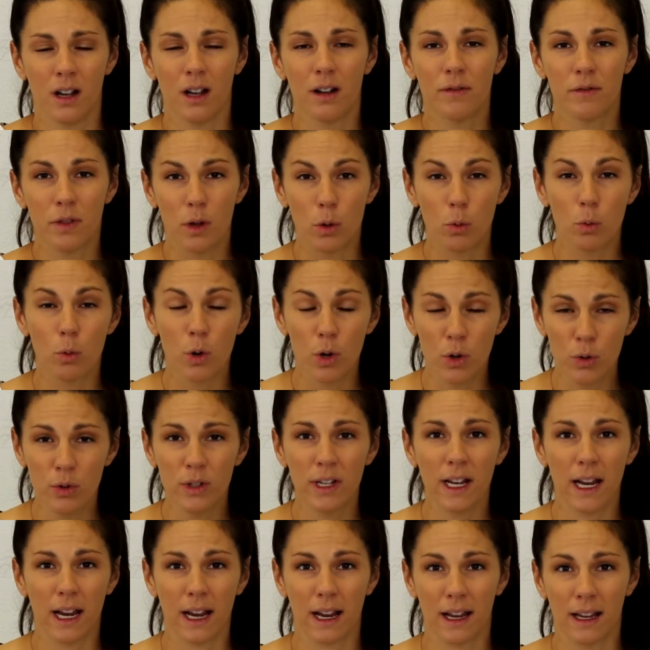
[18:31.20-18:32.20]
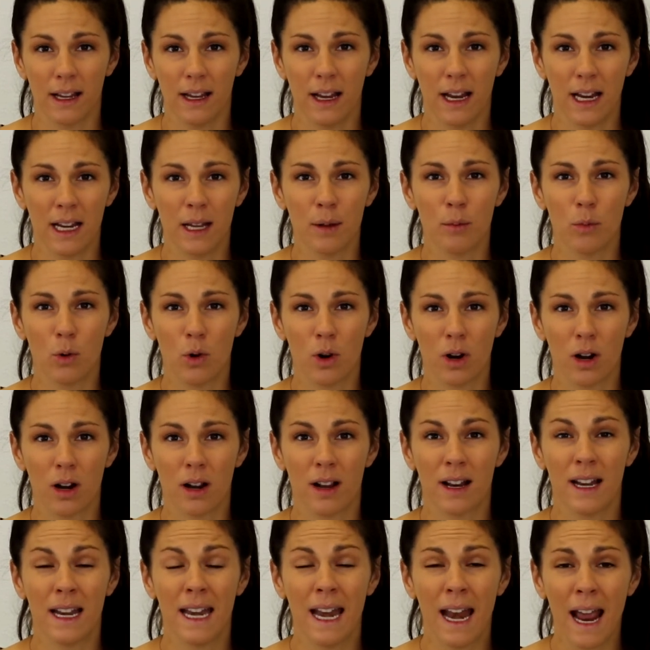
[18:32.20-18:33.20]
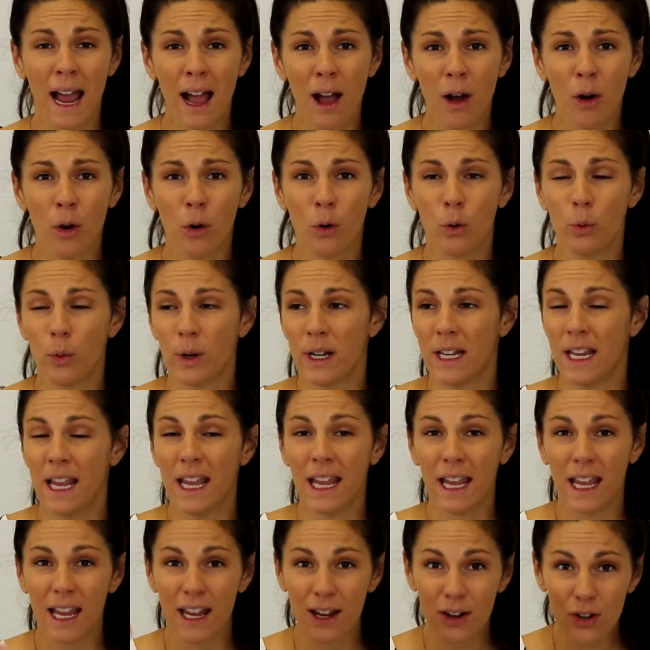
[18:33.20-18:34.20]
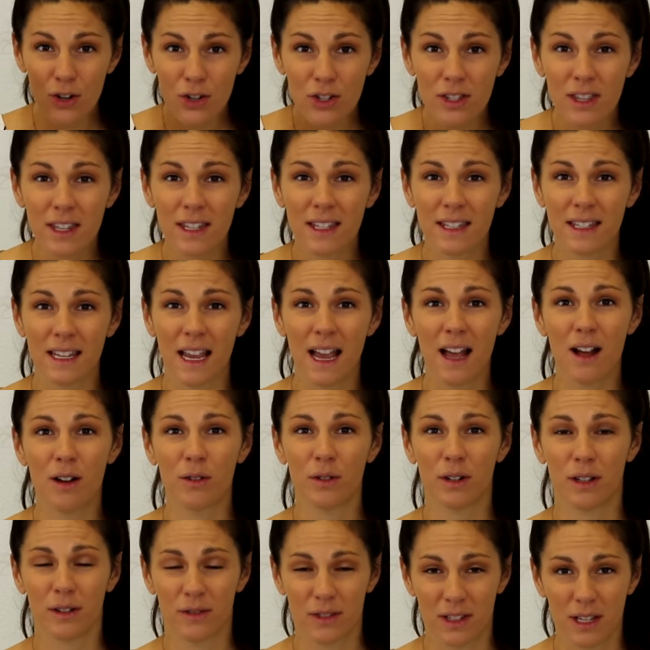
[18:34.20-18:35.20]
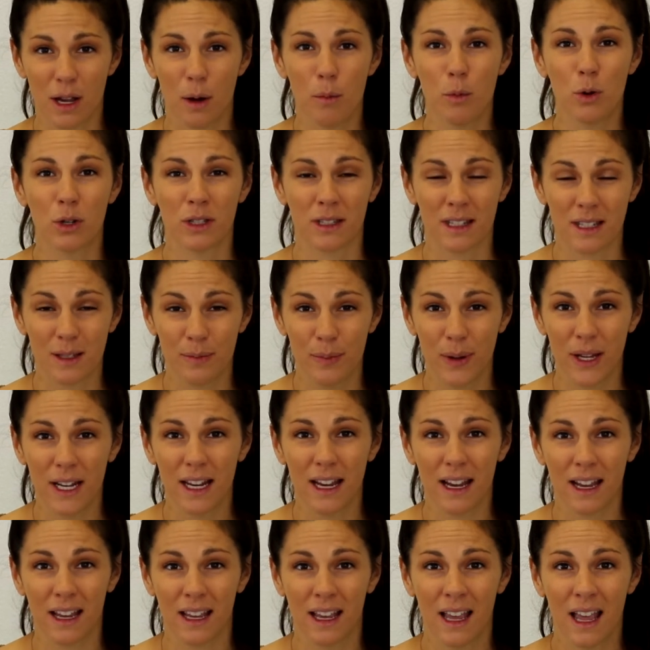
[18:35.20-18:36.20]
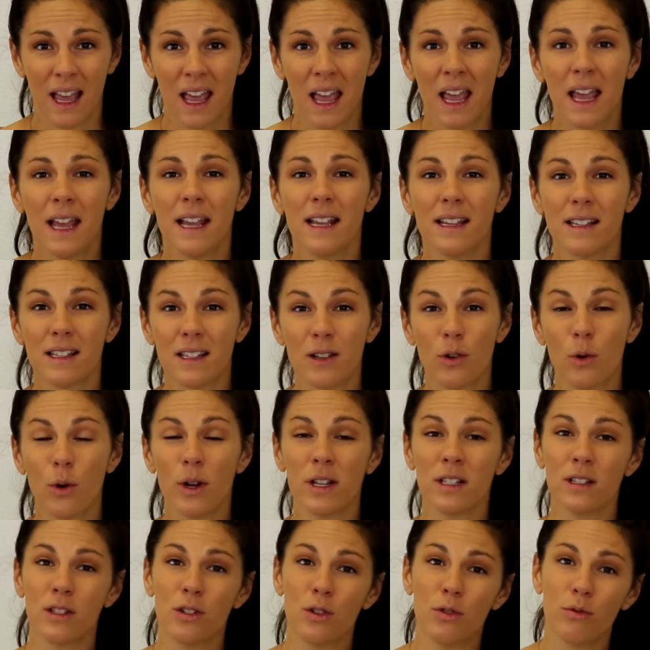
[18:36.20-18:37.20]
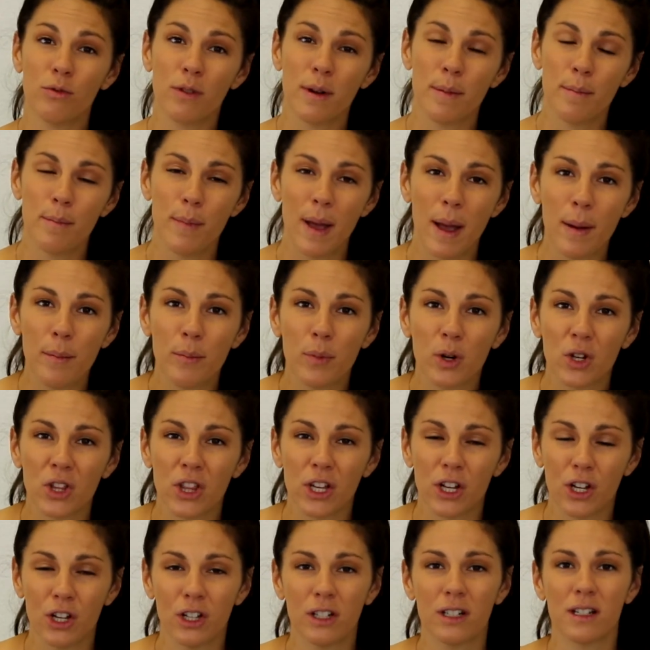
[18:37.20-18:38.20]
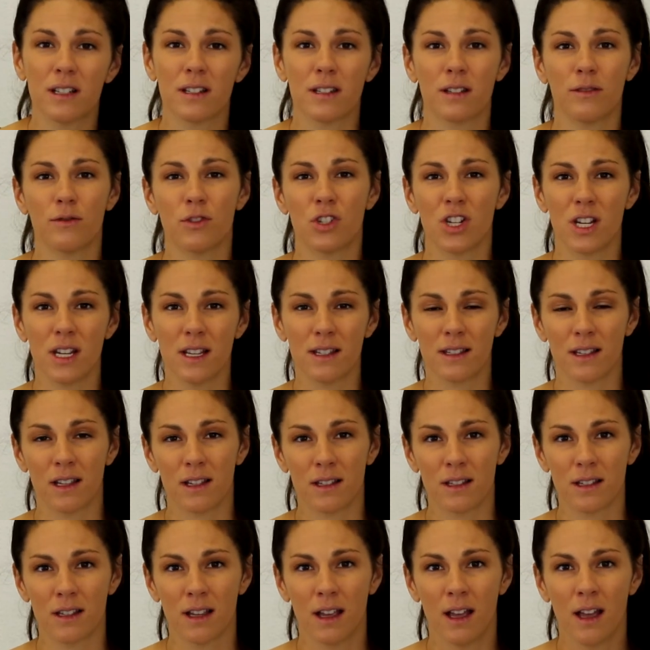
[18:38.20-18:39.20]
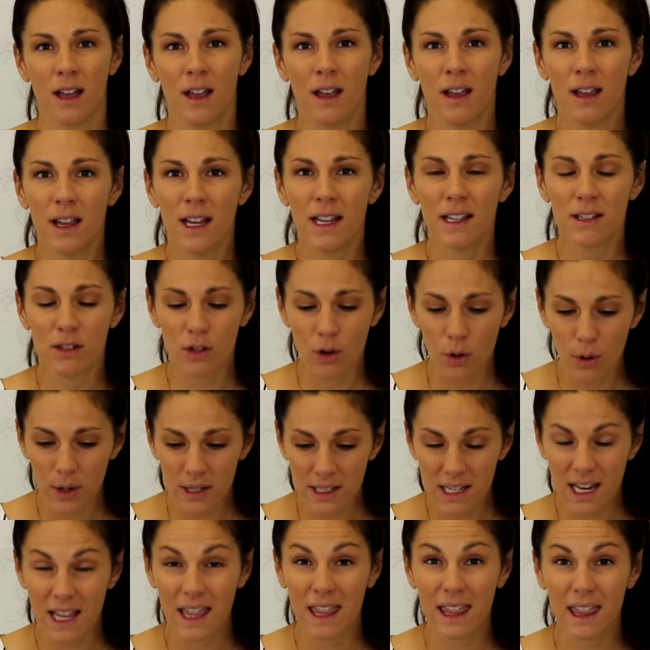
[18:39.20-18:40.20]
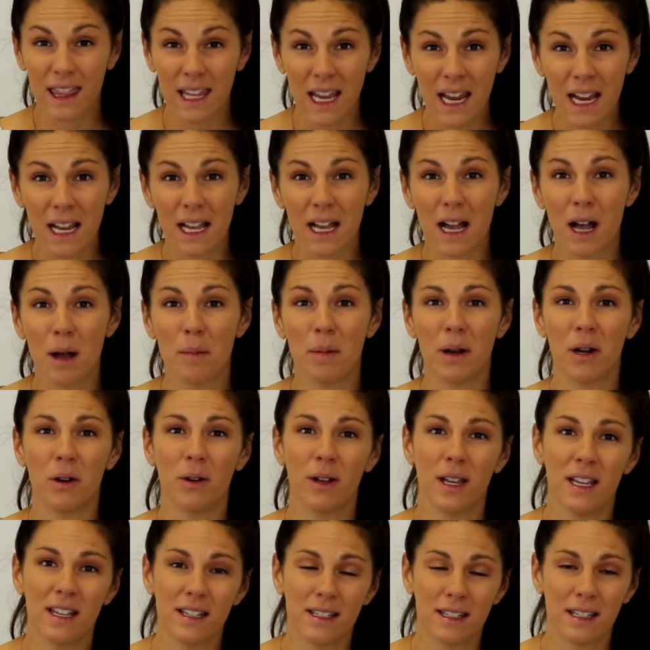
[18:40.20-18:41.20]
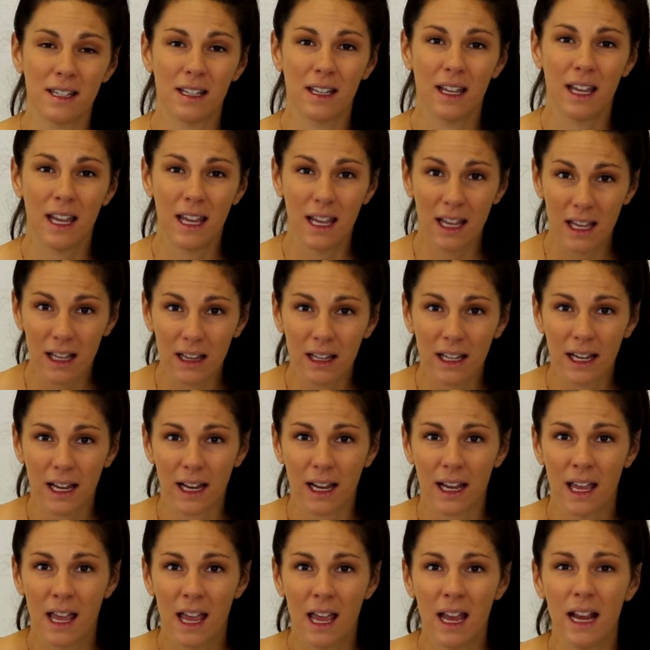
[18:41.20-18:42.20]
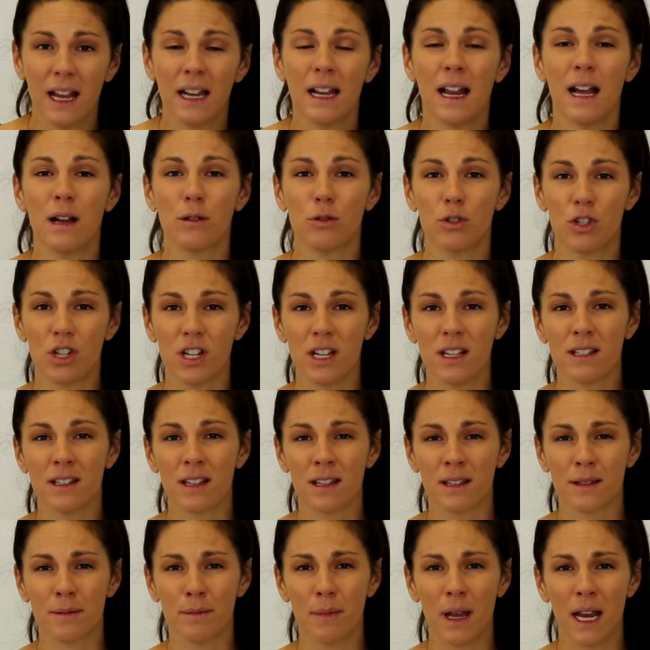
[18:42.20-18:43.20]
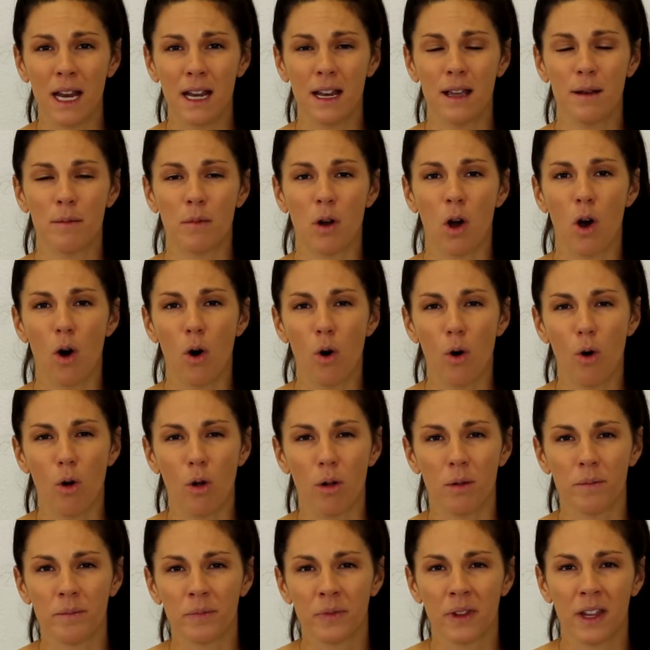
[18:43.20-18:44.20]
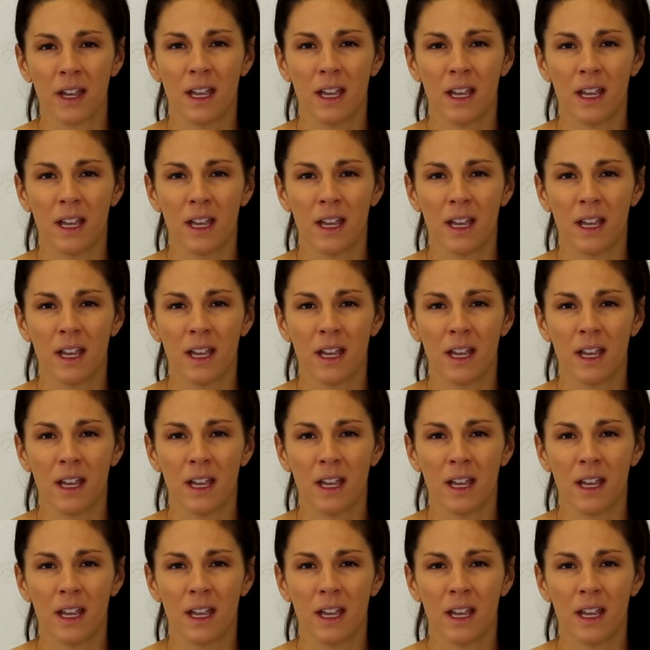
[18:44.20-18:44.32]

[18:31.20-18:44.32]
of the wounding anymore. Now, when he hears the sound of someone spitting, he's going to remember the goodness of Jesus. He's going to think about his healing and how Jesus made him whole.